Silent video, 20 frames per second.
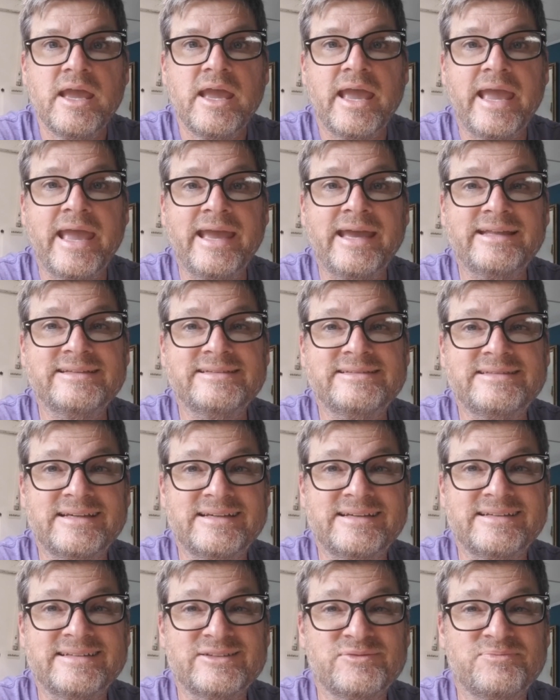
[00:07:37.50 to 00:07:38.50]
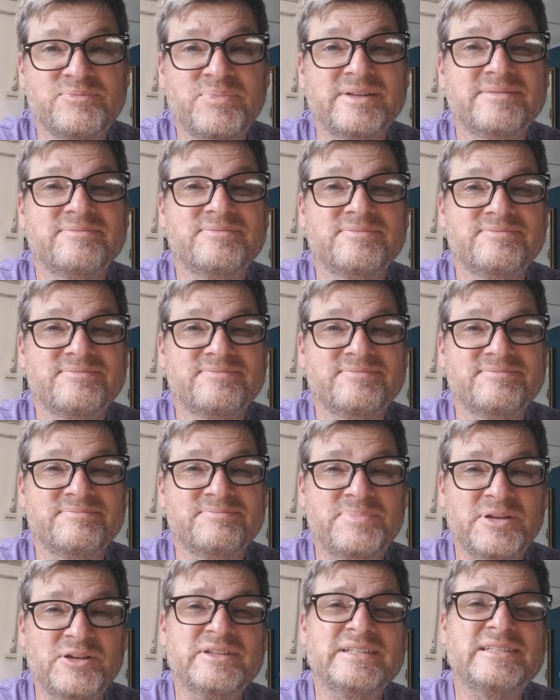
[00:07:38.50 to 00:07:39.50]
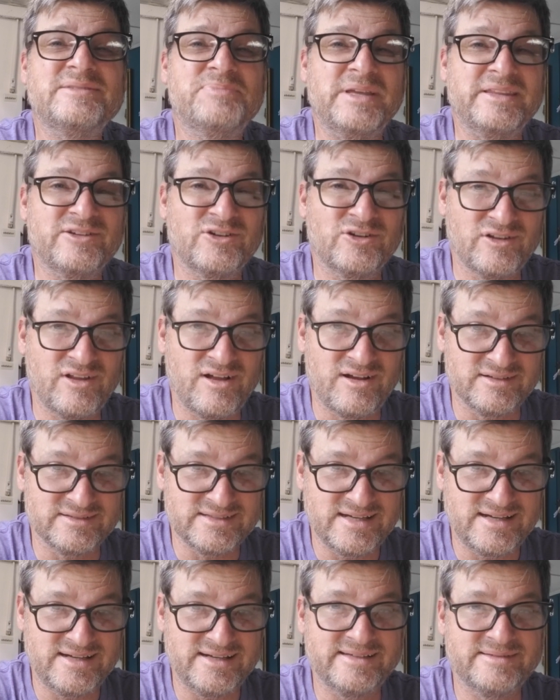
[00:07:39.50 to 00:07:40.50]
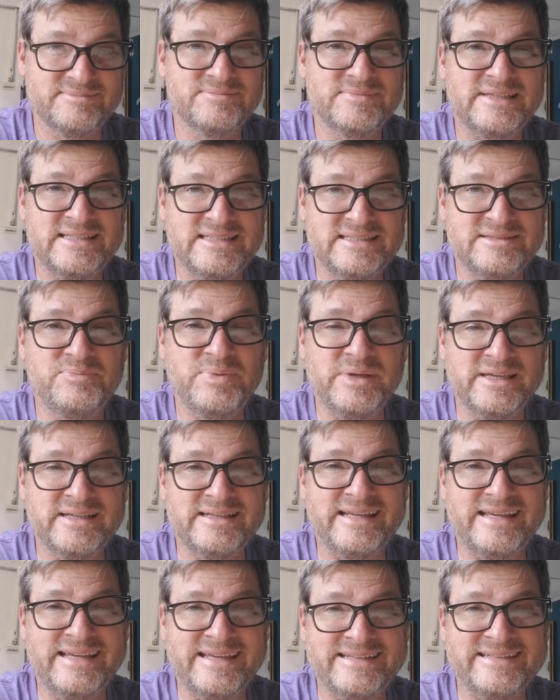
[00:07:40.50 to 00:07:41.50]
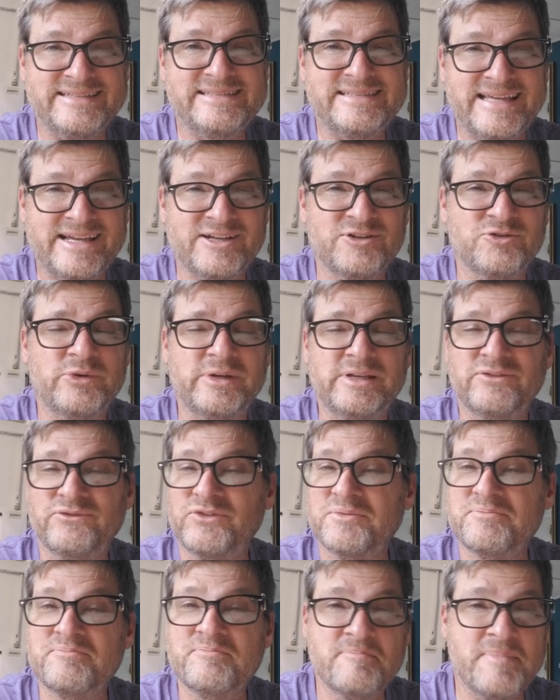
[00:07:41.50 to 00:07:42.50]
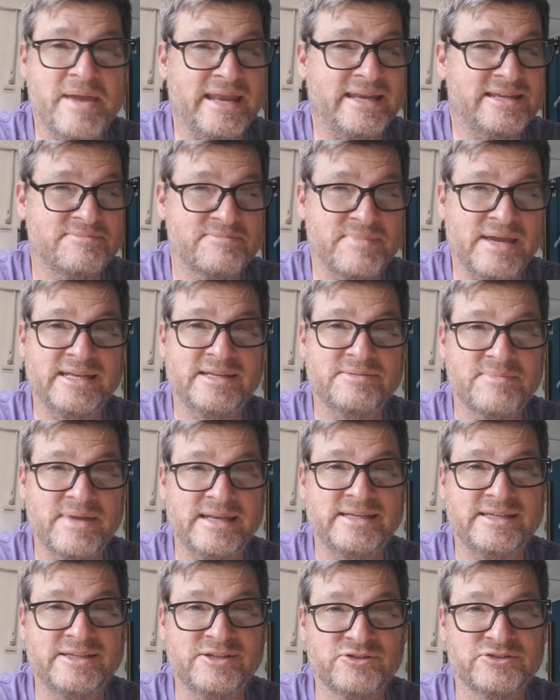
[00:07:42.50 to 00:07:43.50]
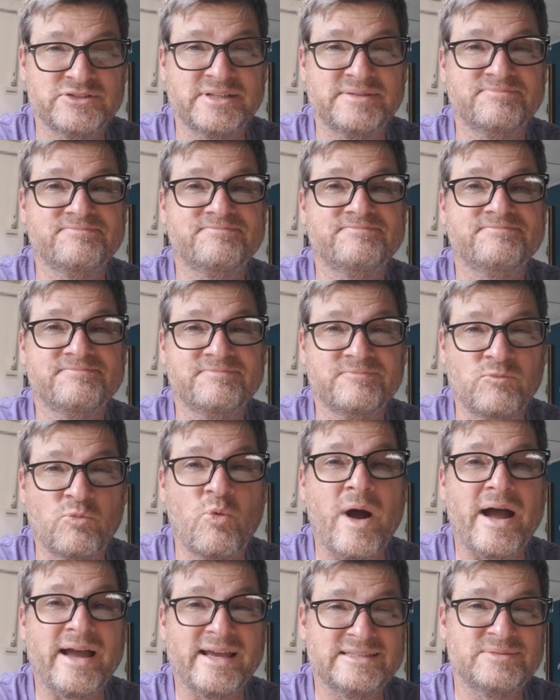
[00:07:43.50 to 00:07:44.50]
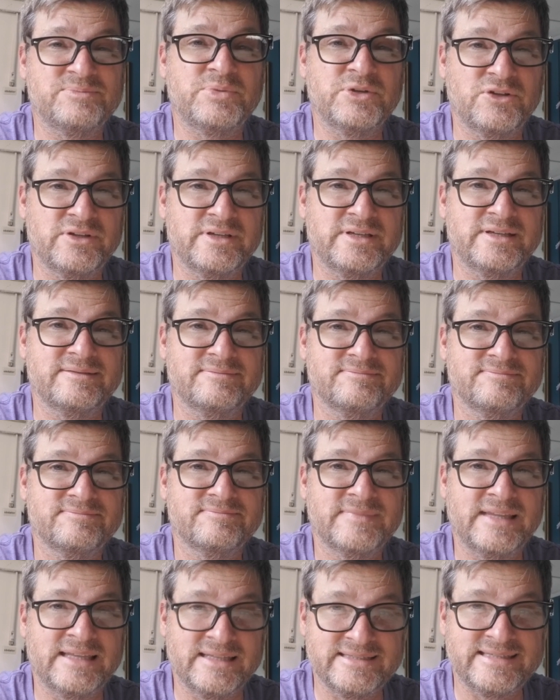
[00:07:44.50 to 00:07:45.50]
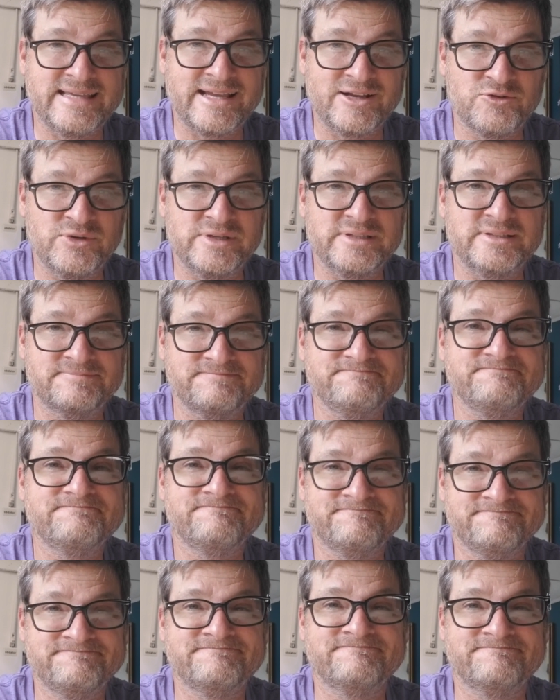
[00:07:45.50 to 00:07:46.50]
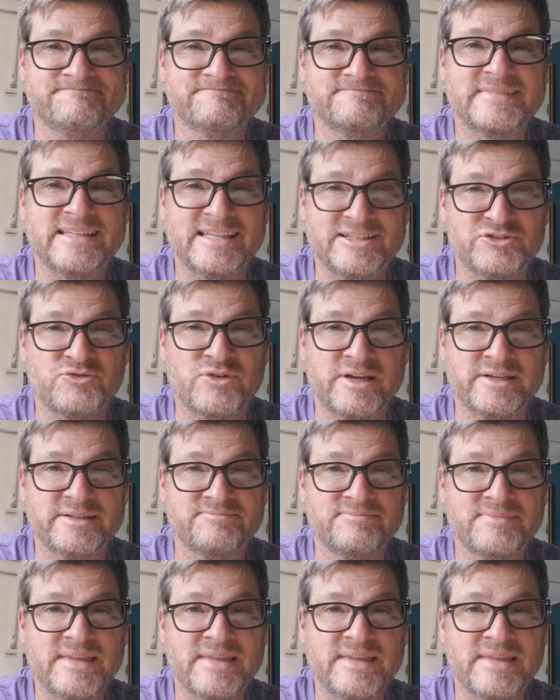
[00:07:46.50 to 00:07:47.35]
And but Billy's been there a long time. He's been in San Quentin for many, many, many years. And why is Billy in San Quentin? That's right.